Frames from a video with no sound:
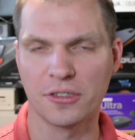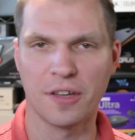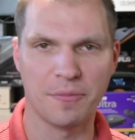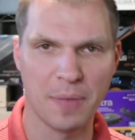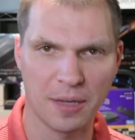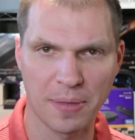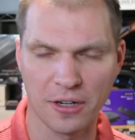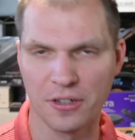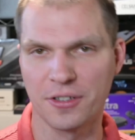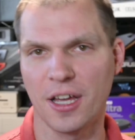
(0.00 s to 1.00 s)
stuff, make
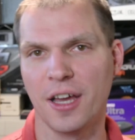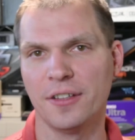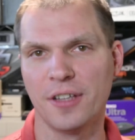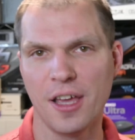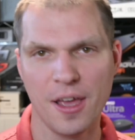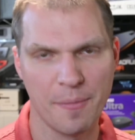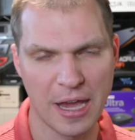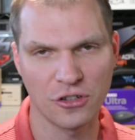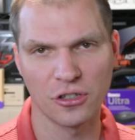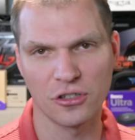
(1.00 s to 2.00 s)
better designs,
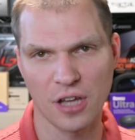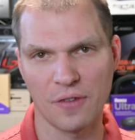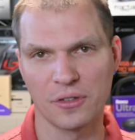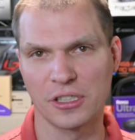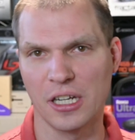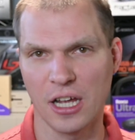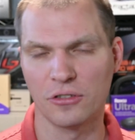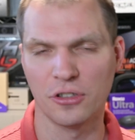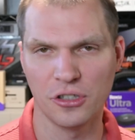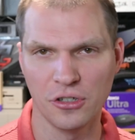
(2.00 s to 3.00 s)
make sure the software is getting
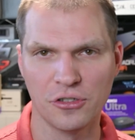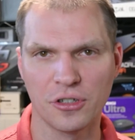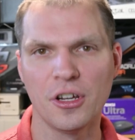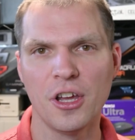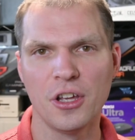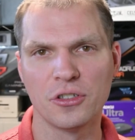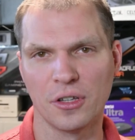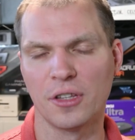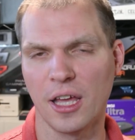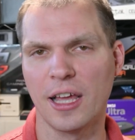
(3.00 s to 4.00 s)
out to the user
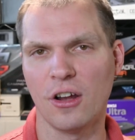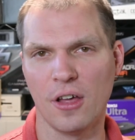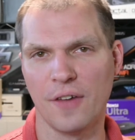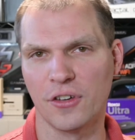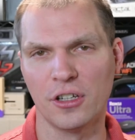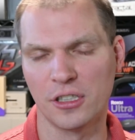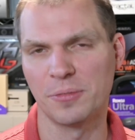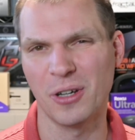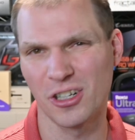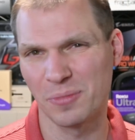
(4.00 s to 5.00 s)
so that they can all have a good
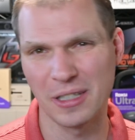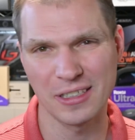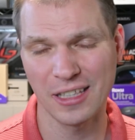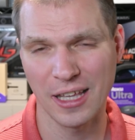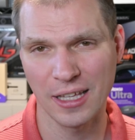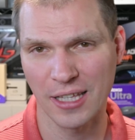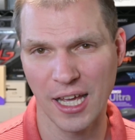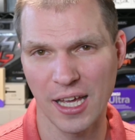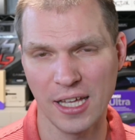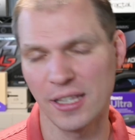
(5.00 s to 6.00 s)
experience. Because in
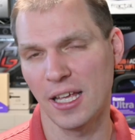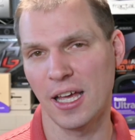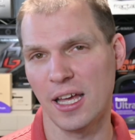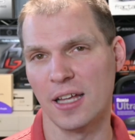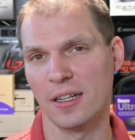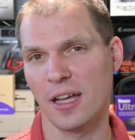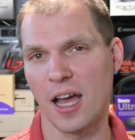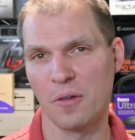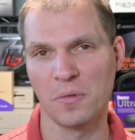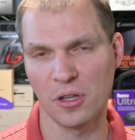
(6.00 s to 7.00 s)
the, in the end,
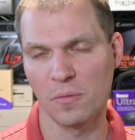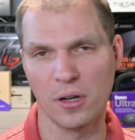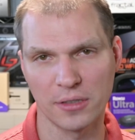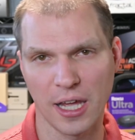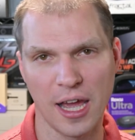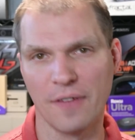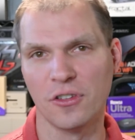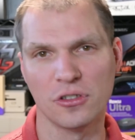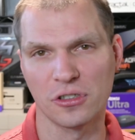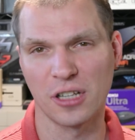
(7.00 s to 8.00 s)
I really want to
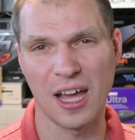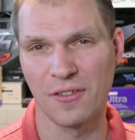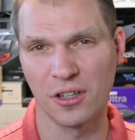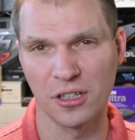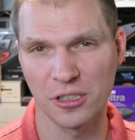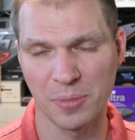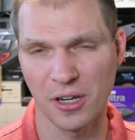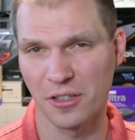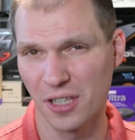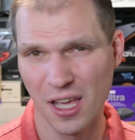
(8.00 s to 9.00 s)
have users to have a good
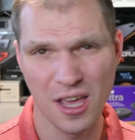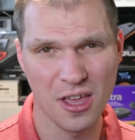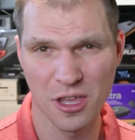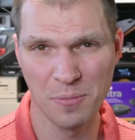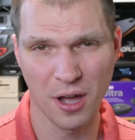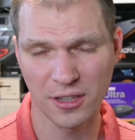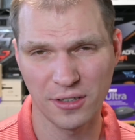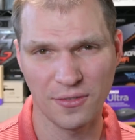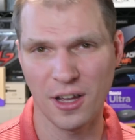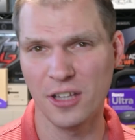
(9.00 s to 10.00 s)
experience. You bought
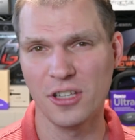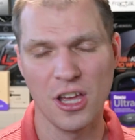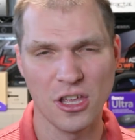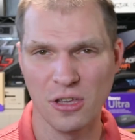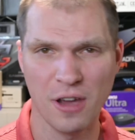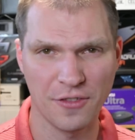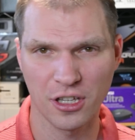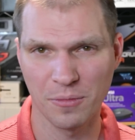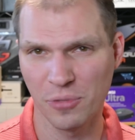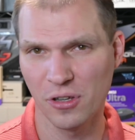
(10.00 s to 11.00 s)
the device, you have
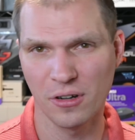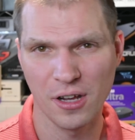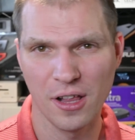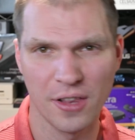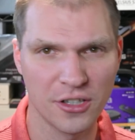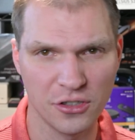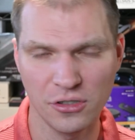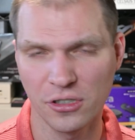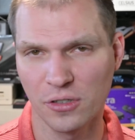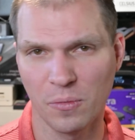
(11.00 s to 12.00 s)
the computer, let's
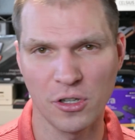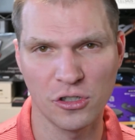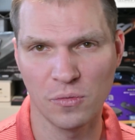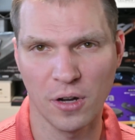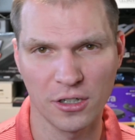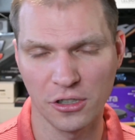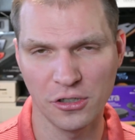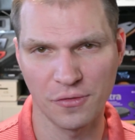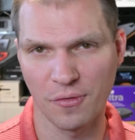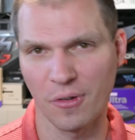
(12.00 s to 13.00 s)
use it to what you wanted to
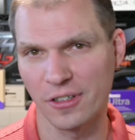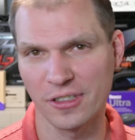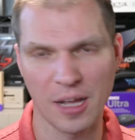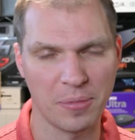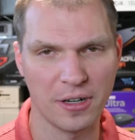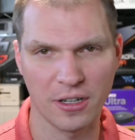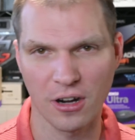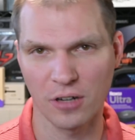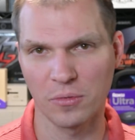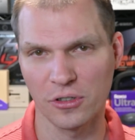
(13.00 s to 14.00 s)
use it for, and stop letting
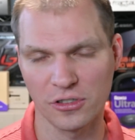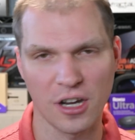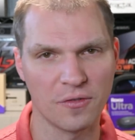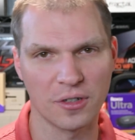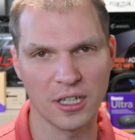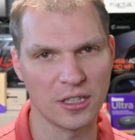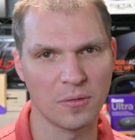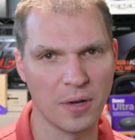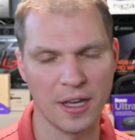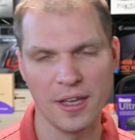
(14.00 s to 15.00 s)
hardware and software get in
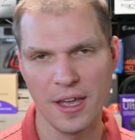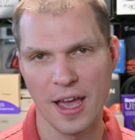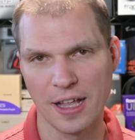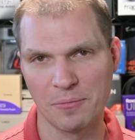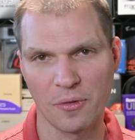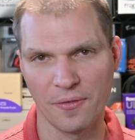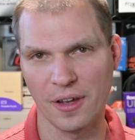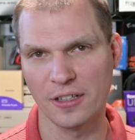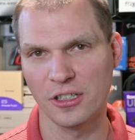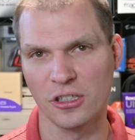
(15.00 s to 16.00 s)
the way and
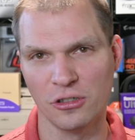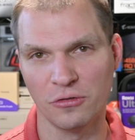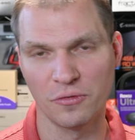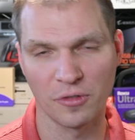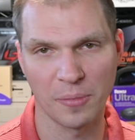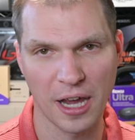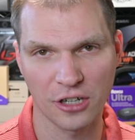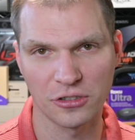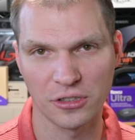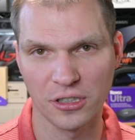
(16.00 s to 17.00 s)
preventing you from
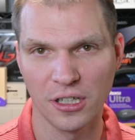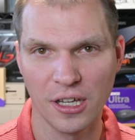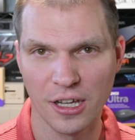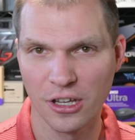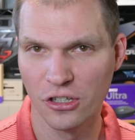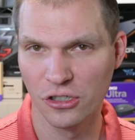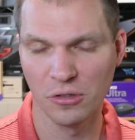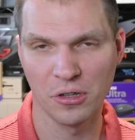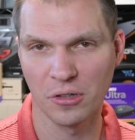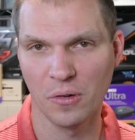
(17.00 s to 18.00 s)
actually
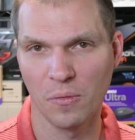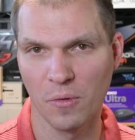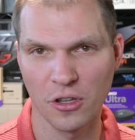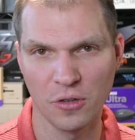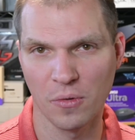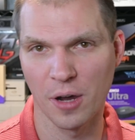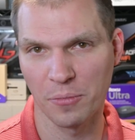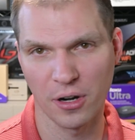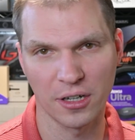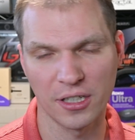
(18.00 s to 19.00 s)
doing what you
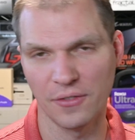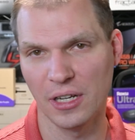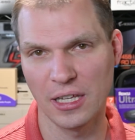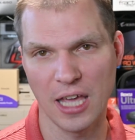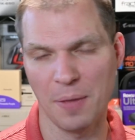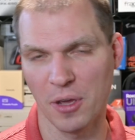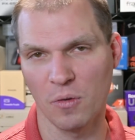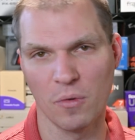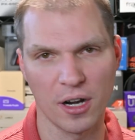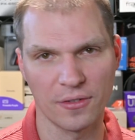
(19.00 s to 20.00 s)
want, productivity,
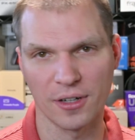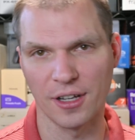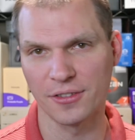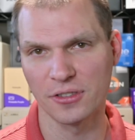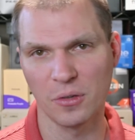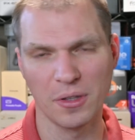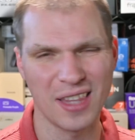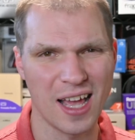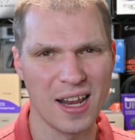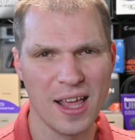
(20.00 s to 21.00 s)
gaming, whatever else. So
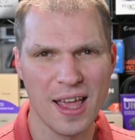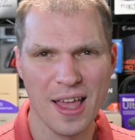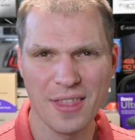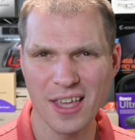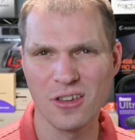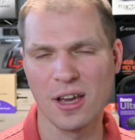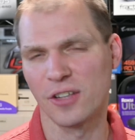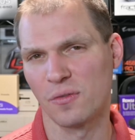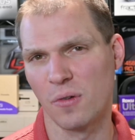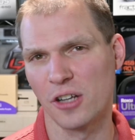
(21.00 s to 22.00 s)
with that, thank you
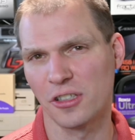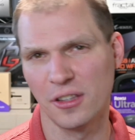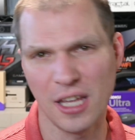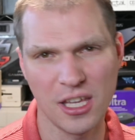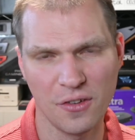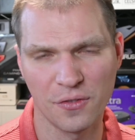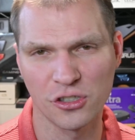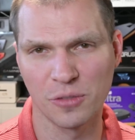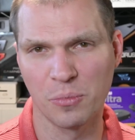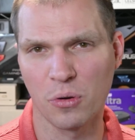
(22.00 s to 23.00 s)
guys for watching. Thank you
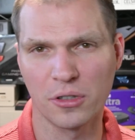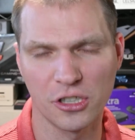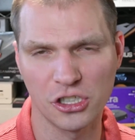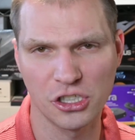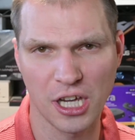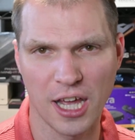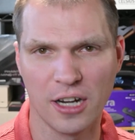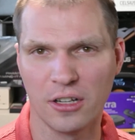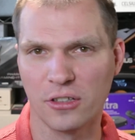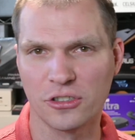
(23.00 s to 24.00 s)
for supporting this
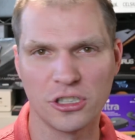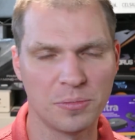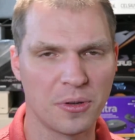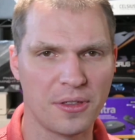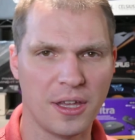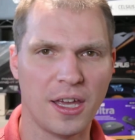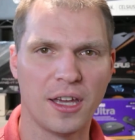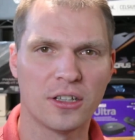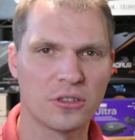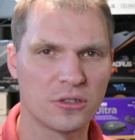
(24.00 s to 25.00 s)
channel. Super
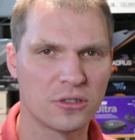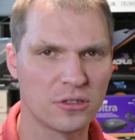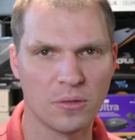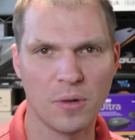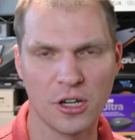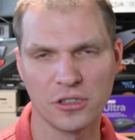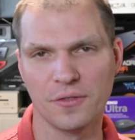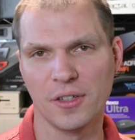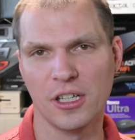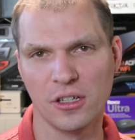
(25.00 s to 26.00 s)
thanks,
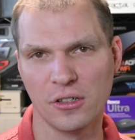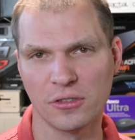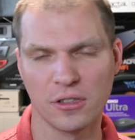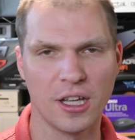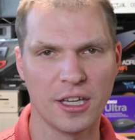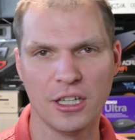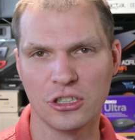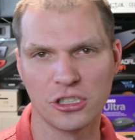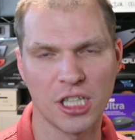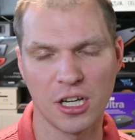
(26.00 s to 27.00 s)
watching the videos,
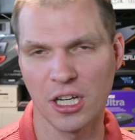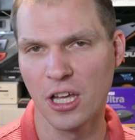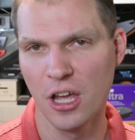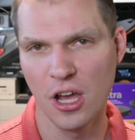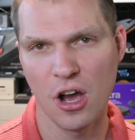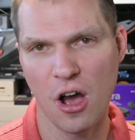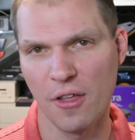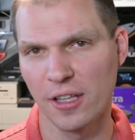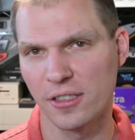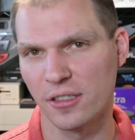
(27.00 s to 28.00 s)
liking, sharing,
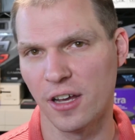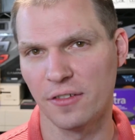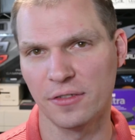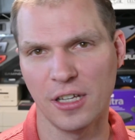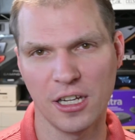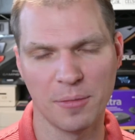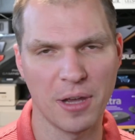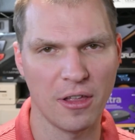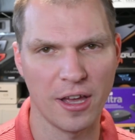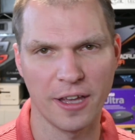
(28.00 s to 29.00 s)
all that stuff, hitting the
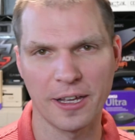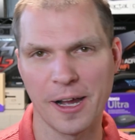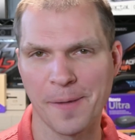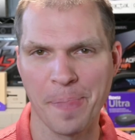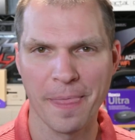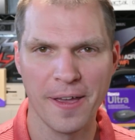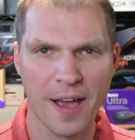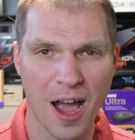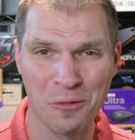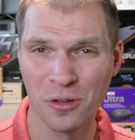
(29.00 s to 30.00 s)
bell icon.
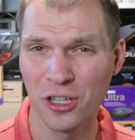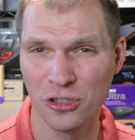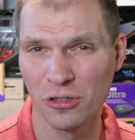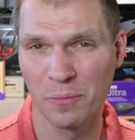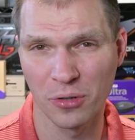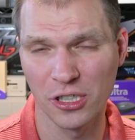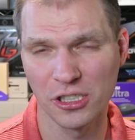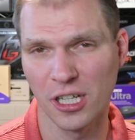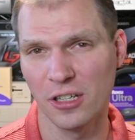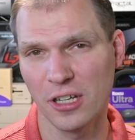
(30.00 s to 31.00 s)
I really do
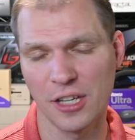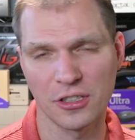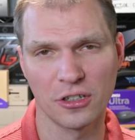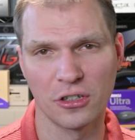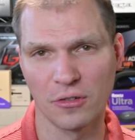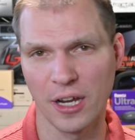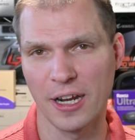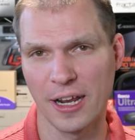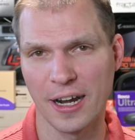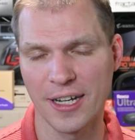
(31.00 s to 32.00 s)
appreciate it. You guys are
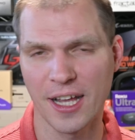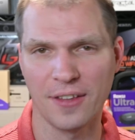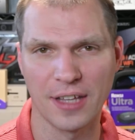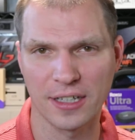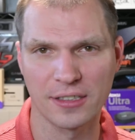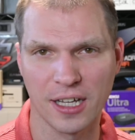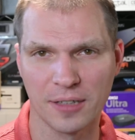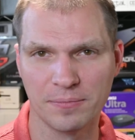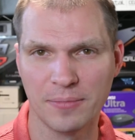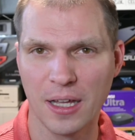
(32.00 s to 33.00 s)
great, and until next
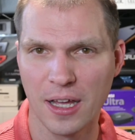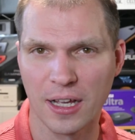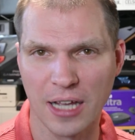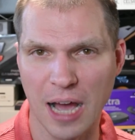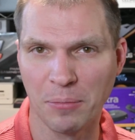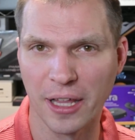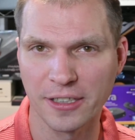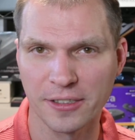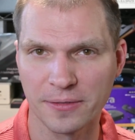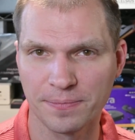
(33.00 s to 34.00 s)
time, God
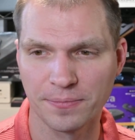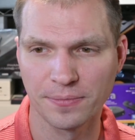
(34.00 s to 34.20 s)
bless.